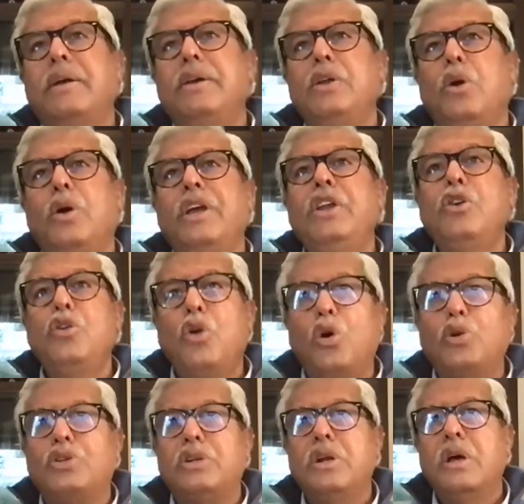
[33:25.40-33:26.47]

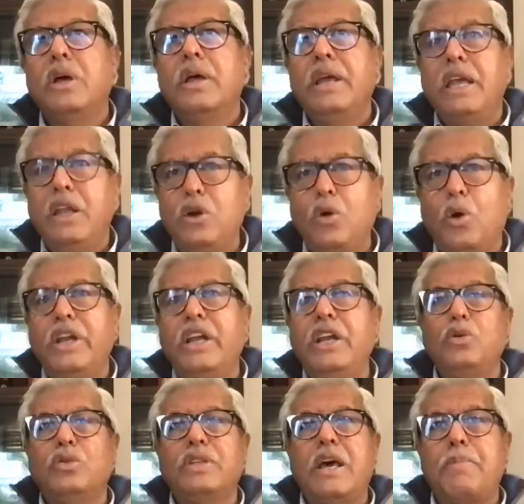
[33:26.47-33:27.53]
inroad
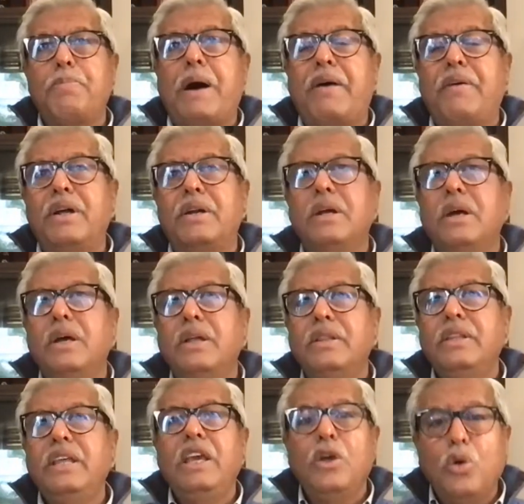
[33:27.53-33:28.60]
into their power,
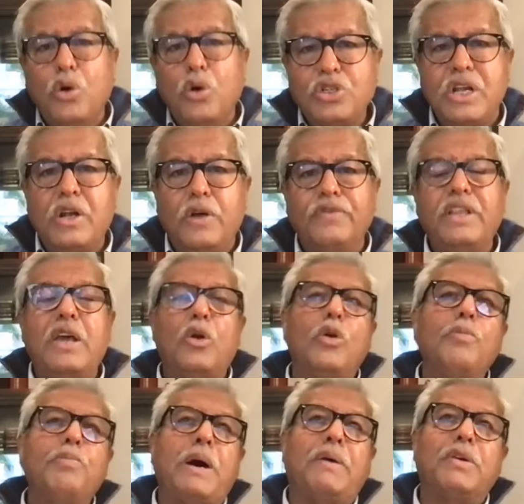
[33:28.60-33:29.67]
the erosion of their
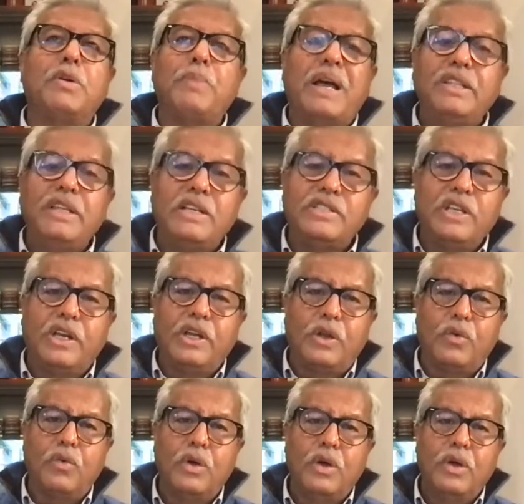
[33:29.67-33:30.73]
own power by the
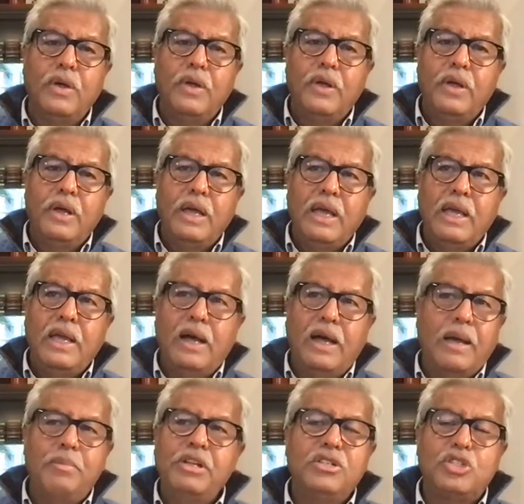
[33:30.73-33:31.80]
executive. Yeah,
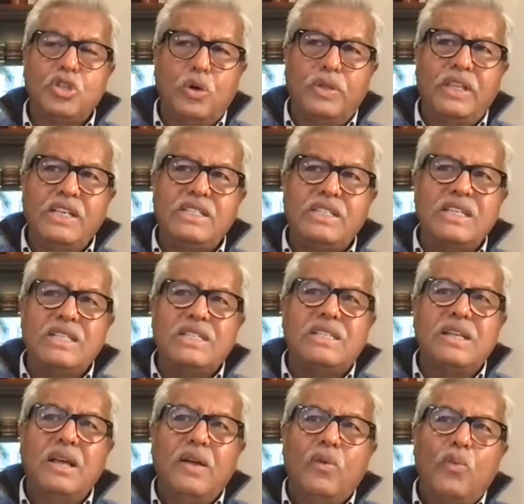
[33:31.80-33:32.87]
I mean, so this
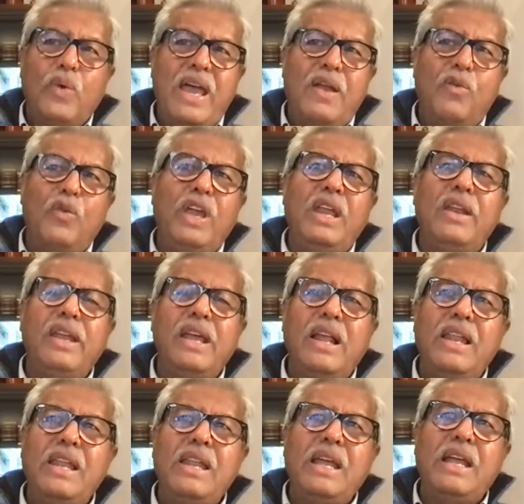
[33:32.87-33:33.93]
is where we
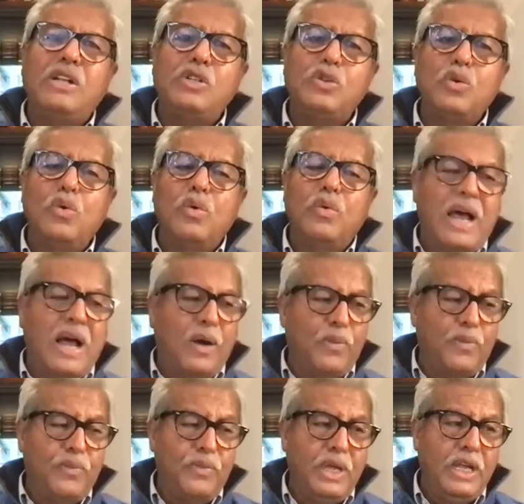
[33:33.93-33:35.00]
really need to
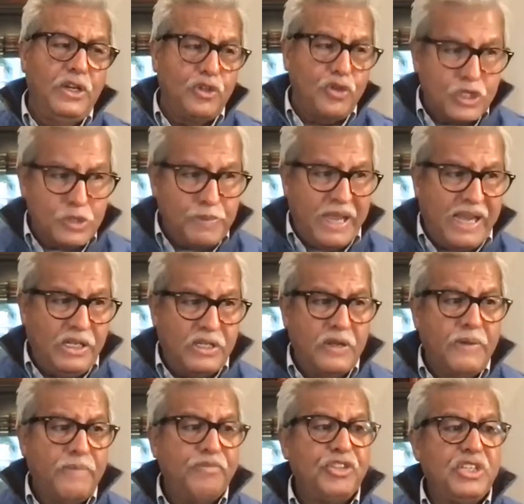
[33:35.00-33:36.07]
now introspect
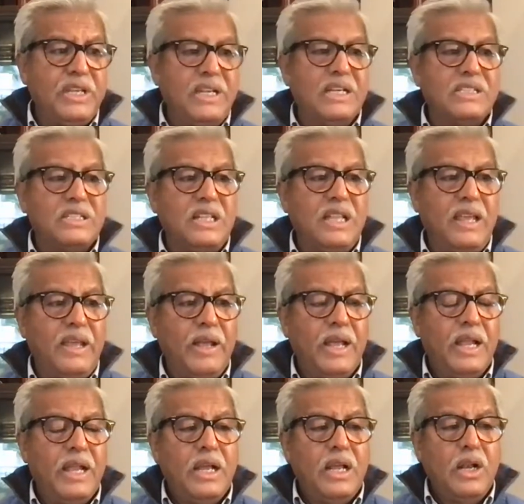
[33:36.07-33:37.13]
seriously.
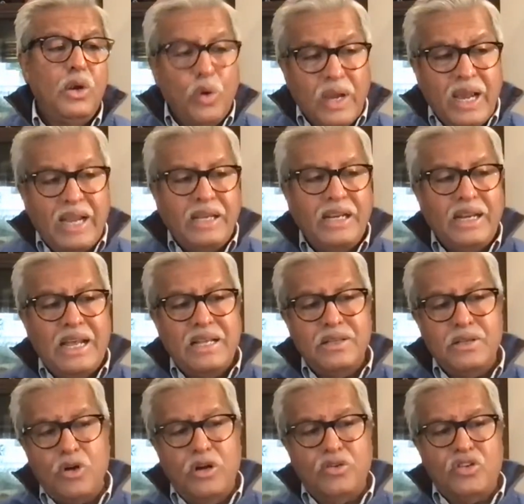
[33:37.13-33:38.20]
Look at
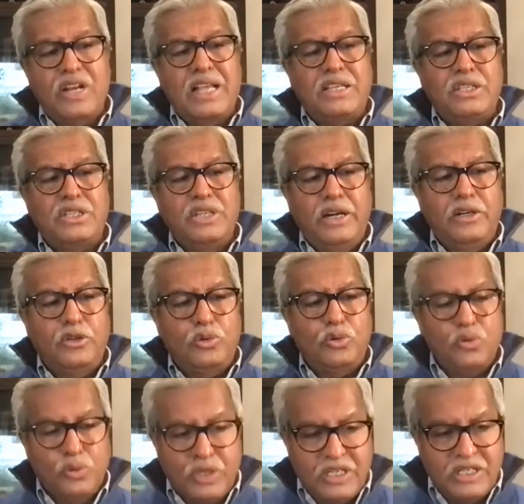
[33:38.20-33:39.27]
it, contrast it
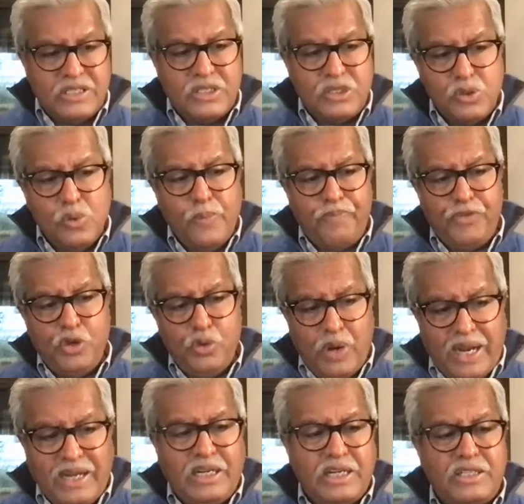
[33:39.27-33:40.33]
to this, to
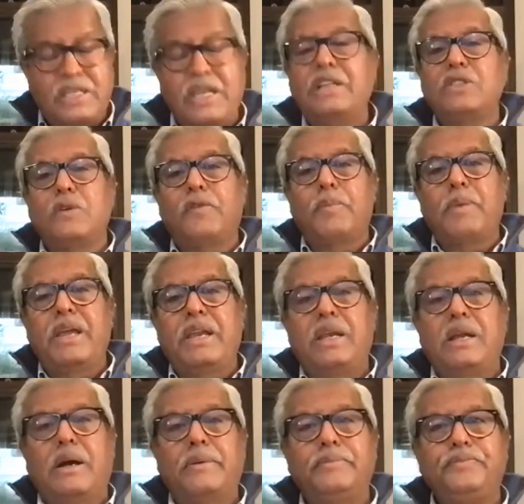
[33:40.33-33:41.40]
United States of
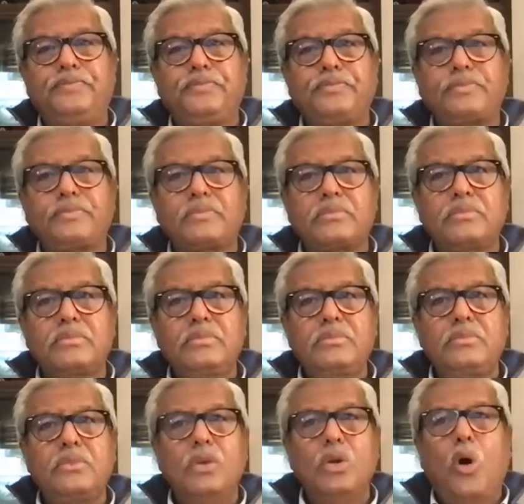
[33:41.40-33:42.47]
America
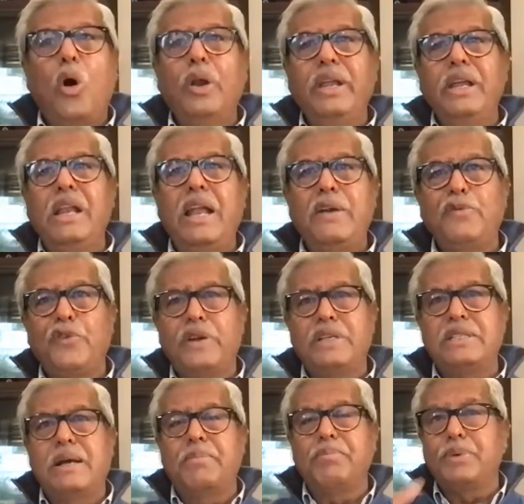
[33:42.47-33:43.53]
or England, for
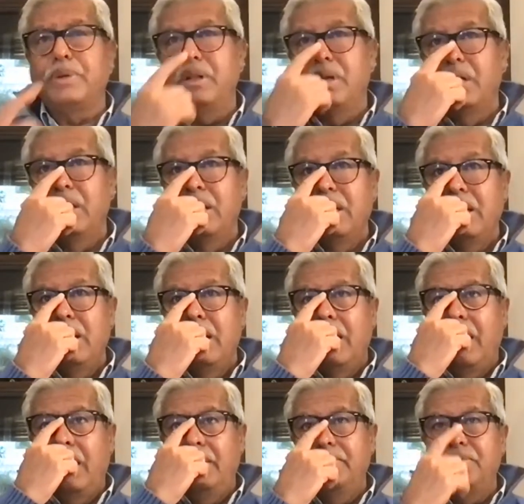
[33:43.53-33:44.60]
example.
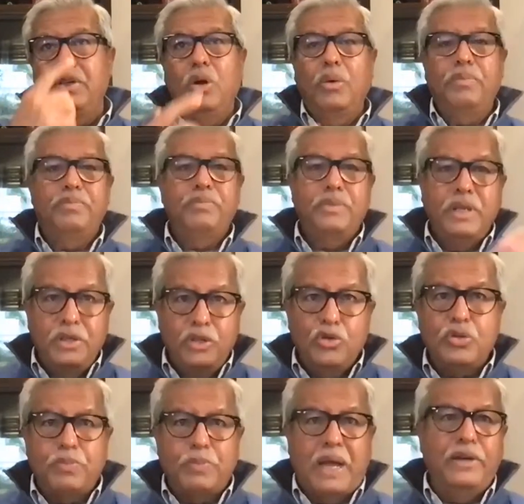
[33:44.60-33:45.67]
I
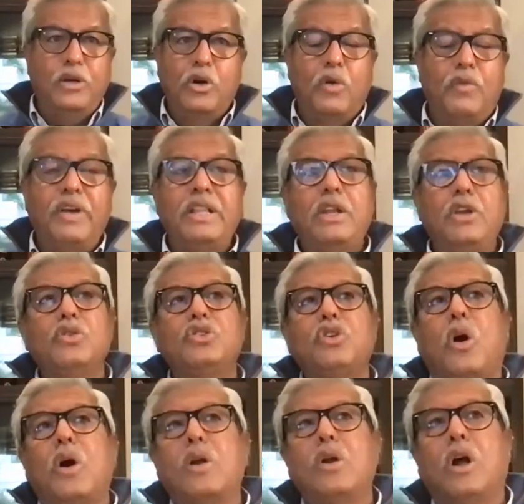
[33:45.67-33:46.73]
don't know whether you
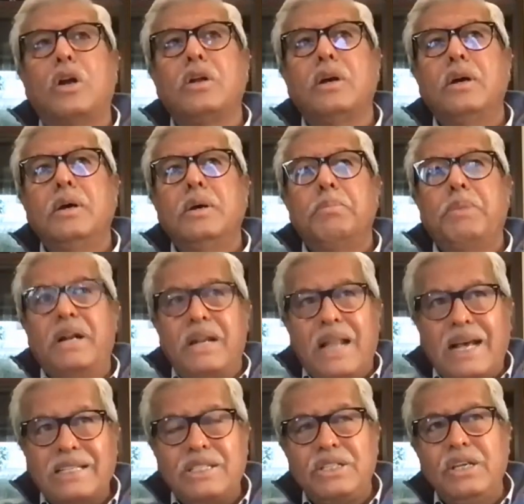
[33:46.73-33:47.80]
saw or not, but
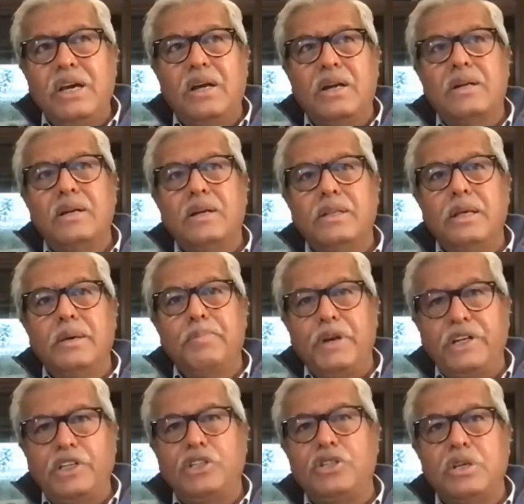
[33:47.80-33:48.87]
last year, the
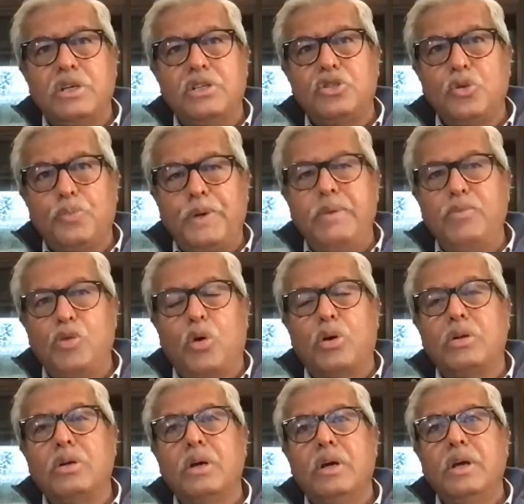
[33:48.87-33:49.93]
British Supreme
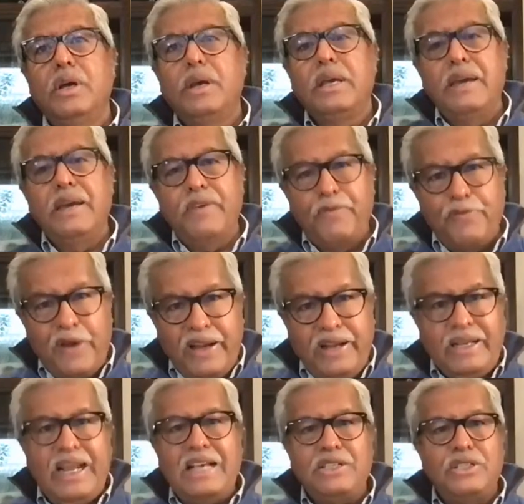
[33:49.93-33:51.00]
Court gave a
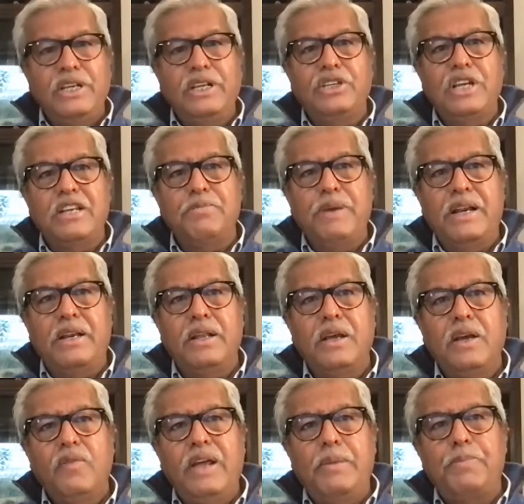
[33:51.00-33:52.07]
fantastic
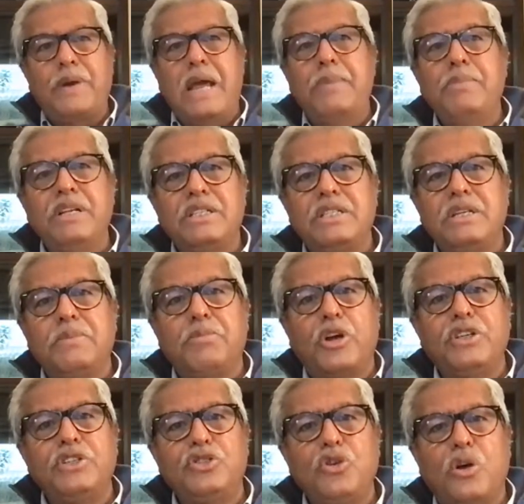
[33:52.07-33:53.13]
judgment when Prime Minister
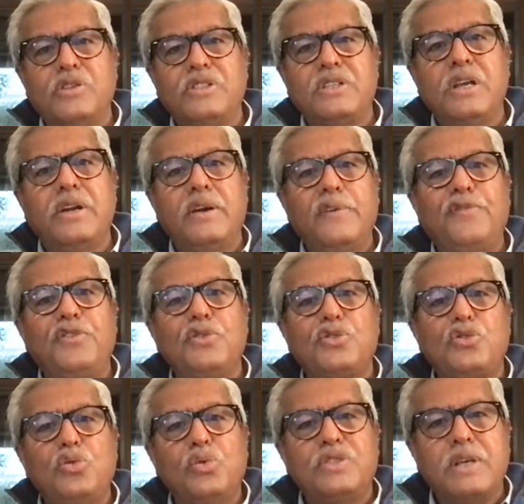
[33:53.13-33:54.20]
Boris Johnson
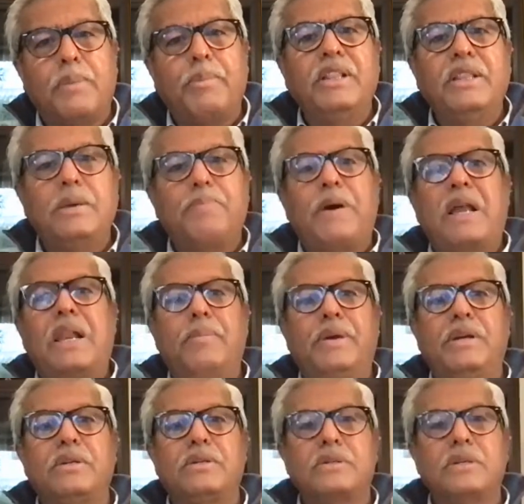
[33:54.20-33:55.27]
refused to summon the
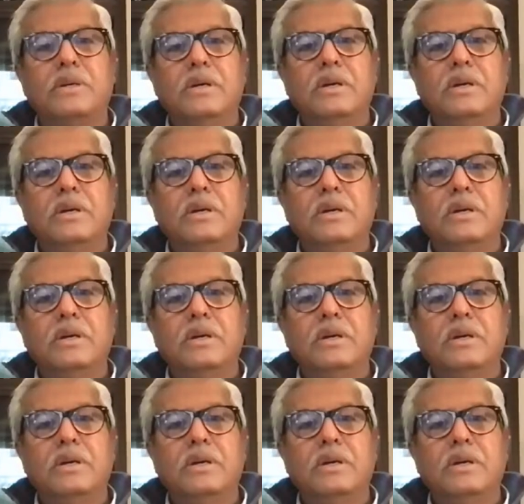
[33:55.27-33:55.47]
parliament.